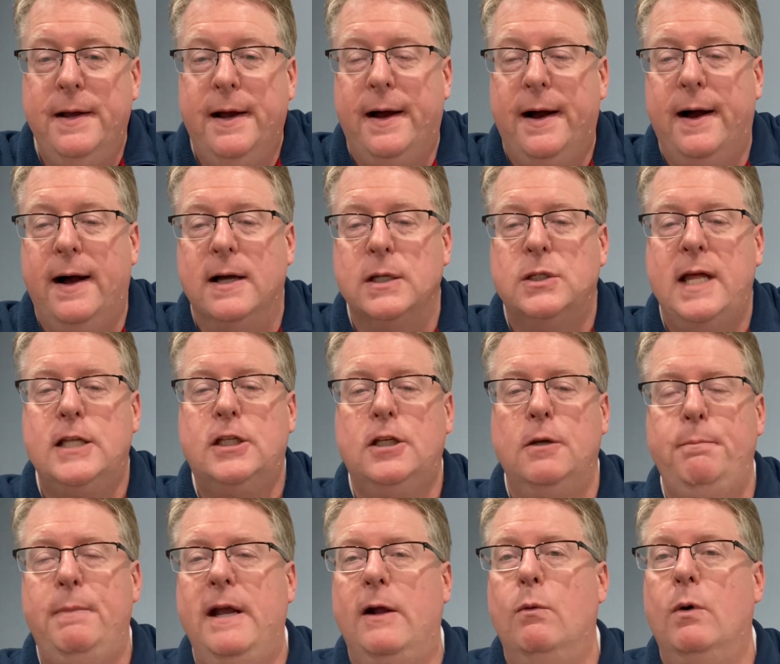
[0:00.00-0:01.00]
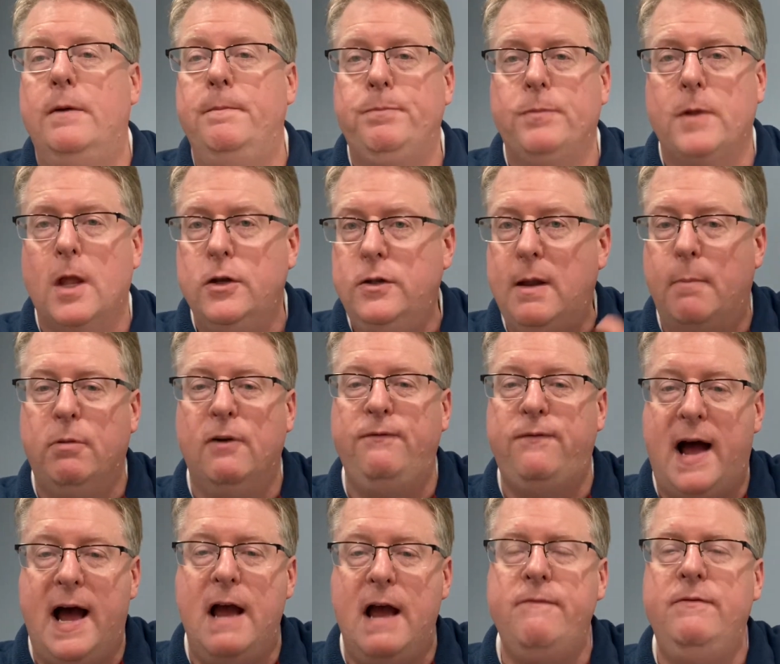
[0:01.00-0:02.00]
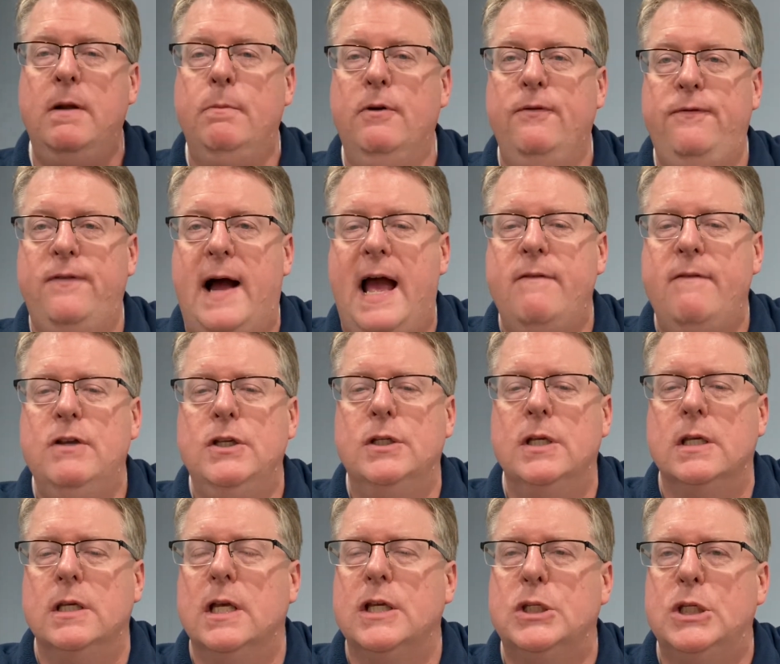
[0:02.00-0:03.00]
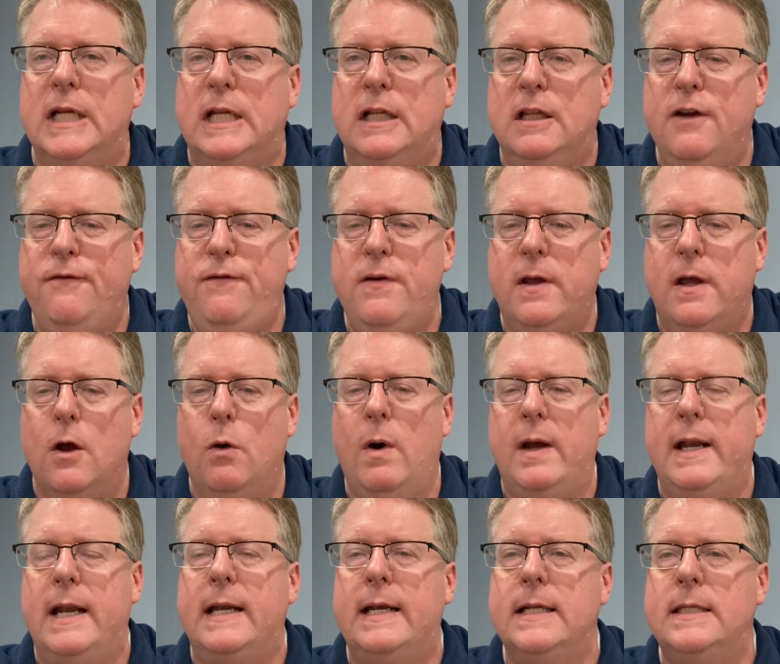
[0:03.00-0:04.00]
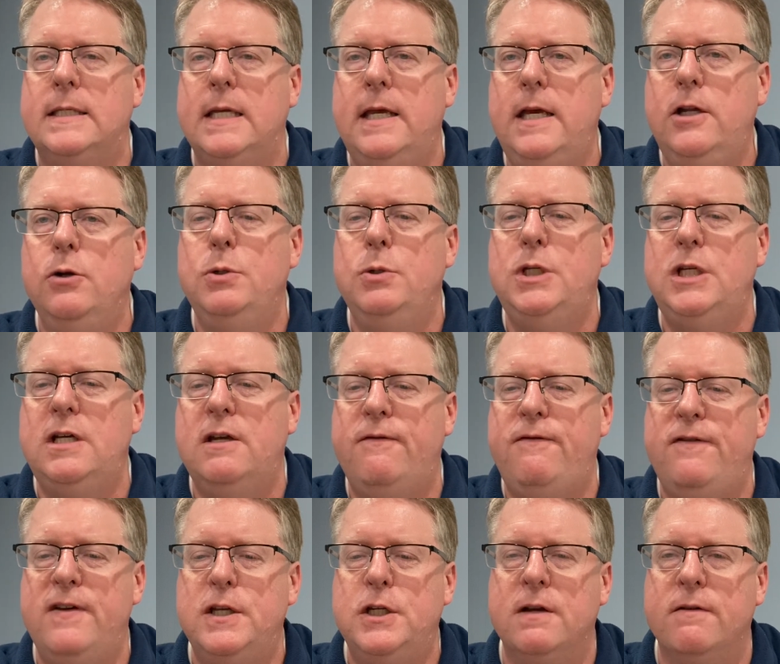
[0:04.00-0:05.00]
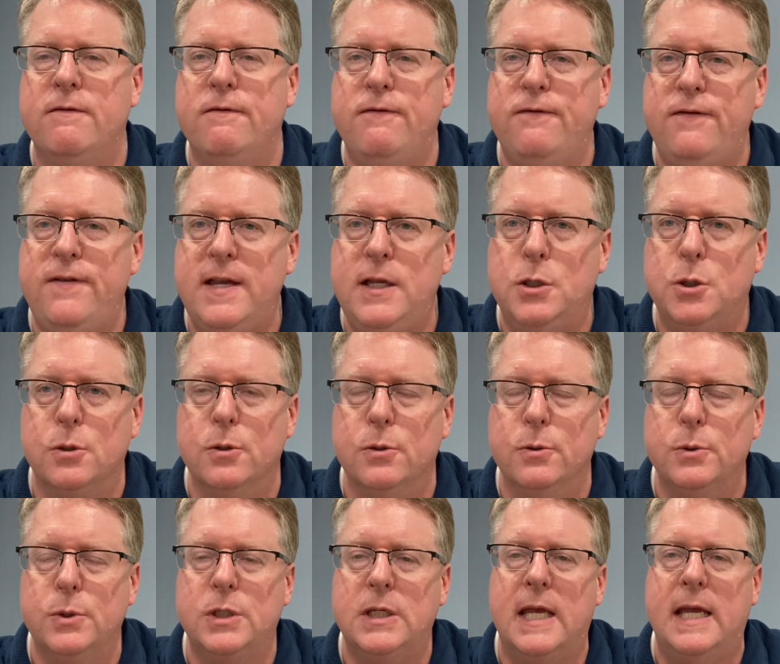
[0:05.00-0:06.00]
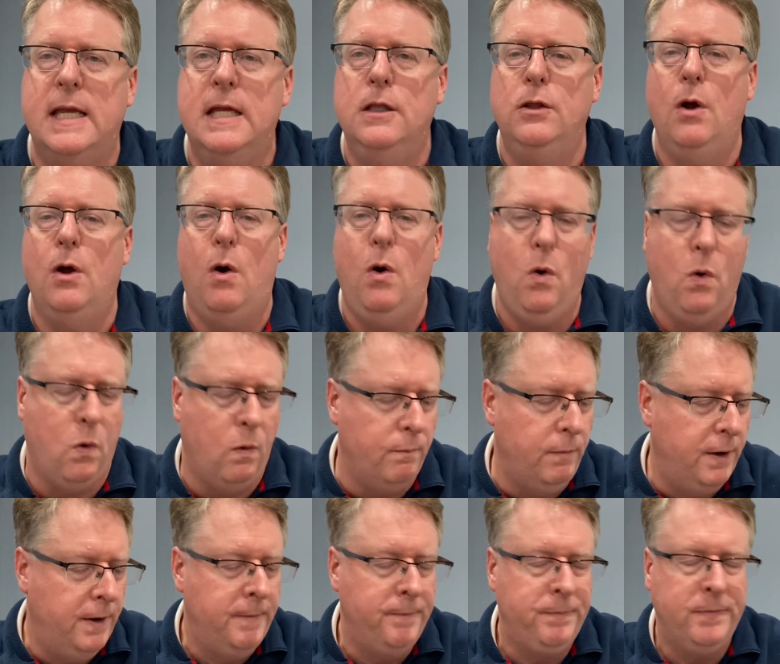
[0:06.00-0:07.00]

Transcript: Uh, so that's a big one. Number five, number five is a, a significant one, and it's energy efficient features in the home.